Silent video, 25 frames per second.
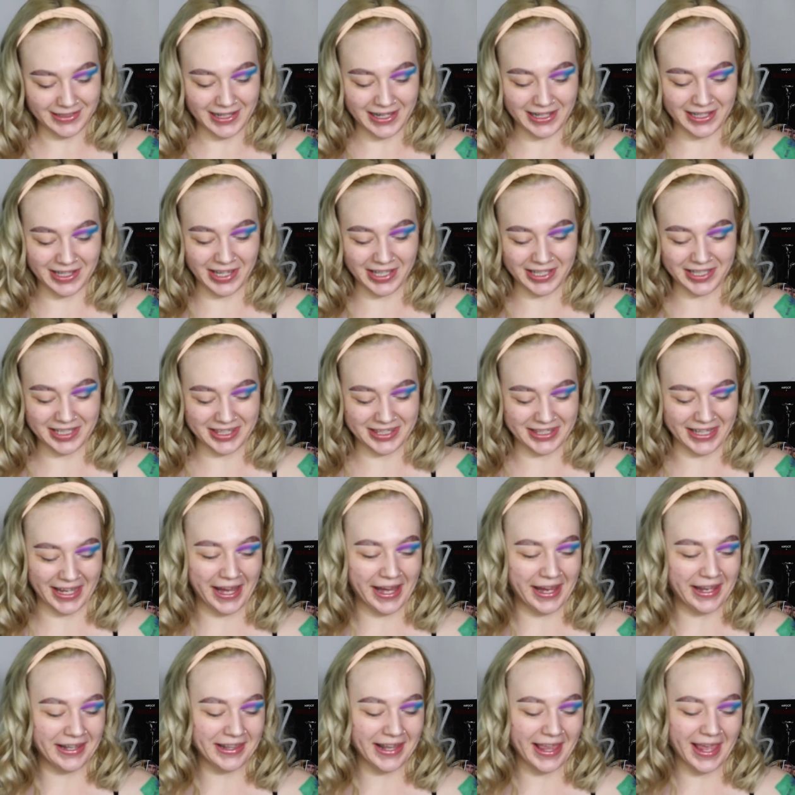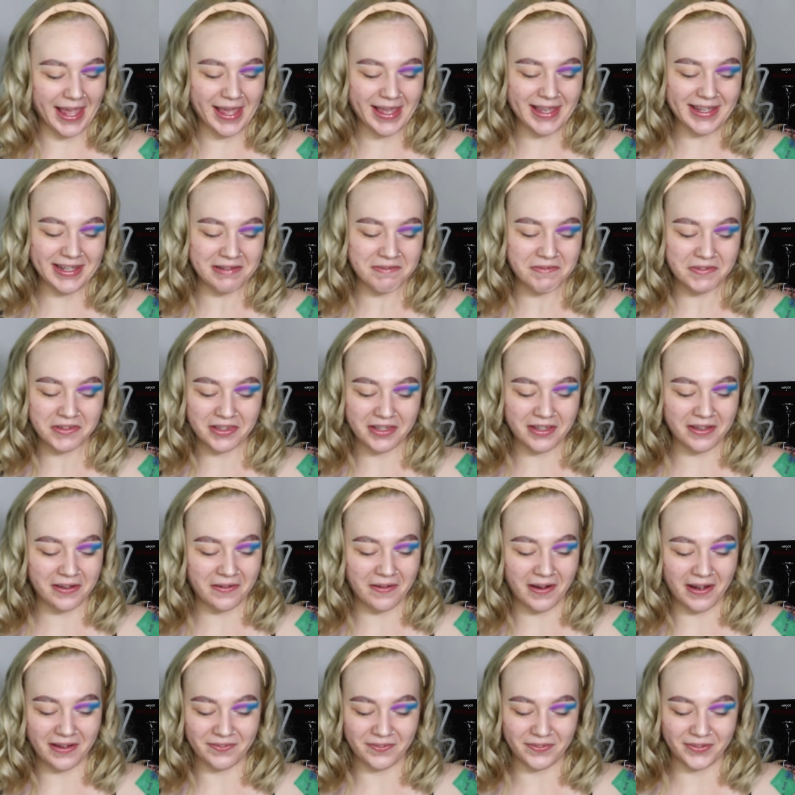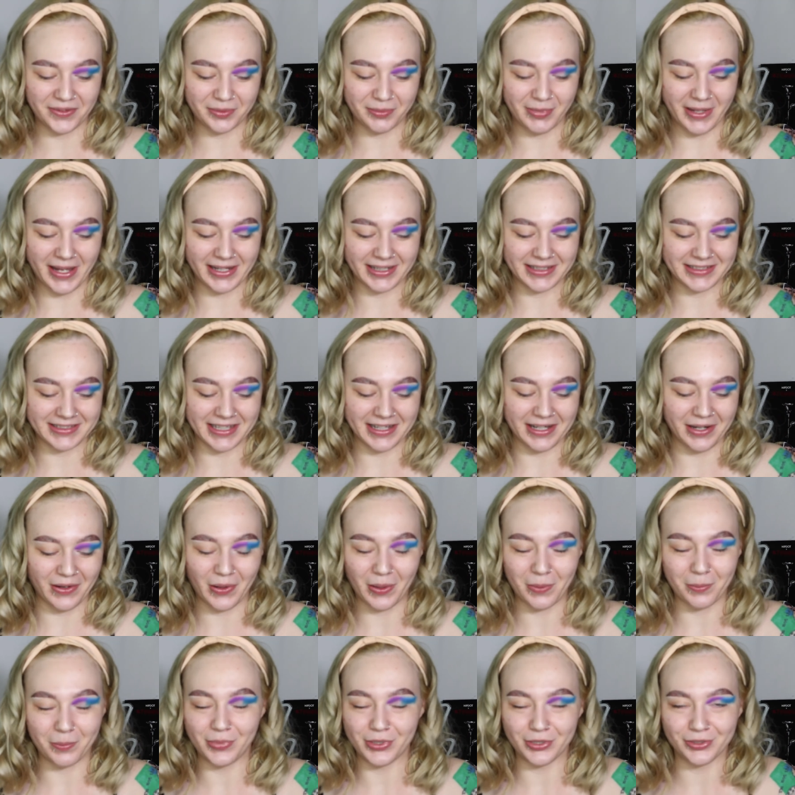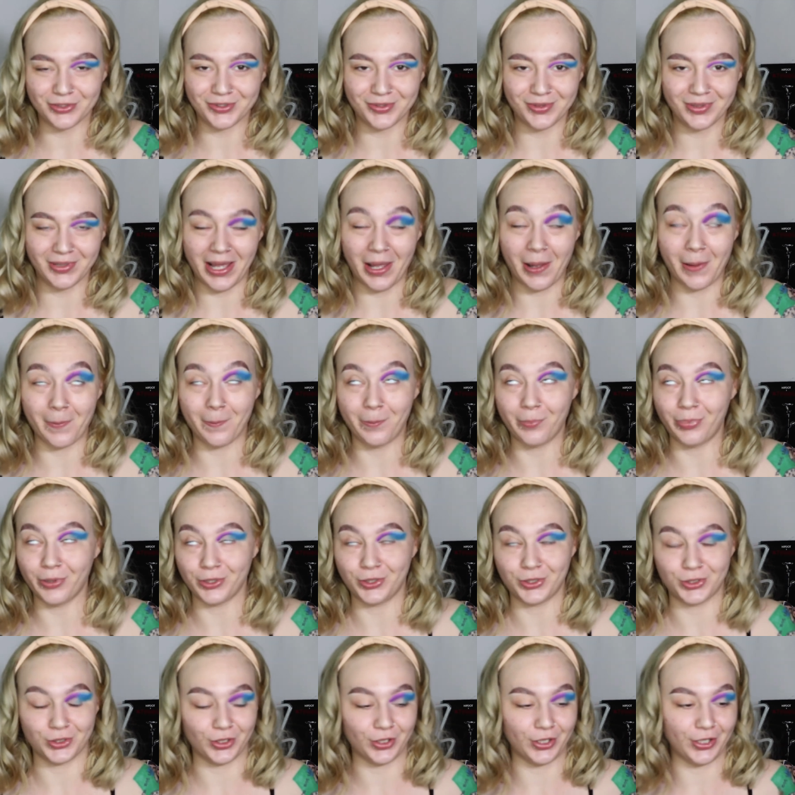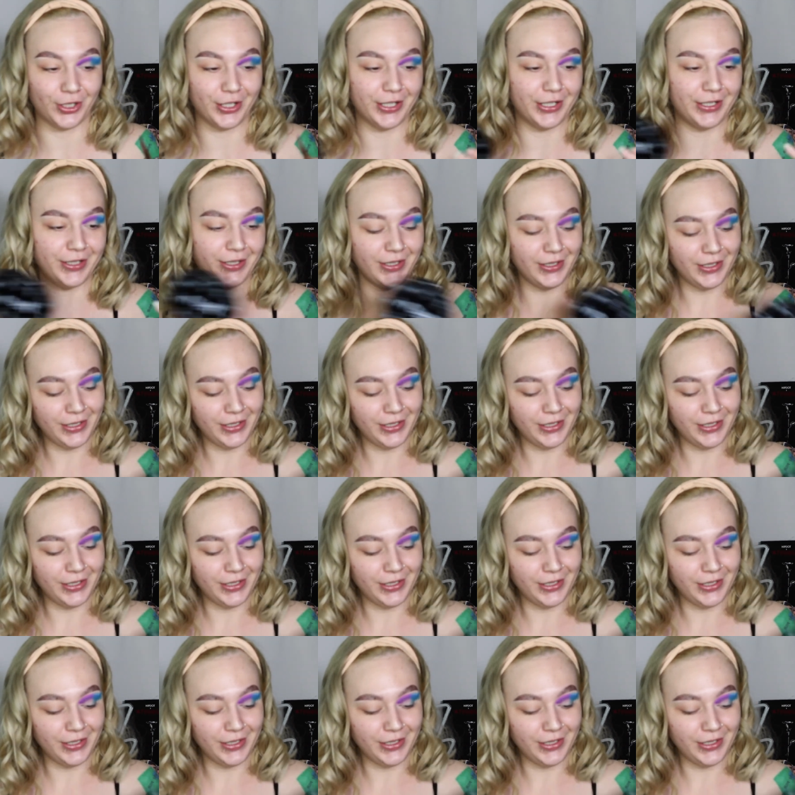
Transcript: I like saying that even though I feel bad because I know I'm, but I'm butchering it.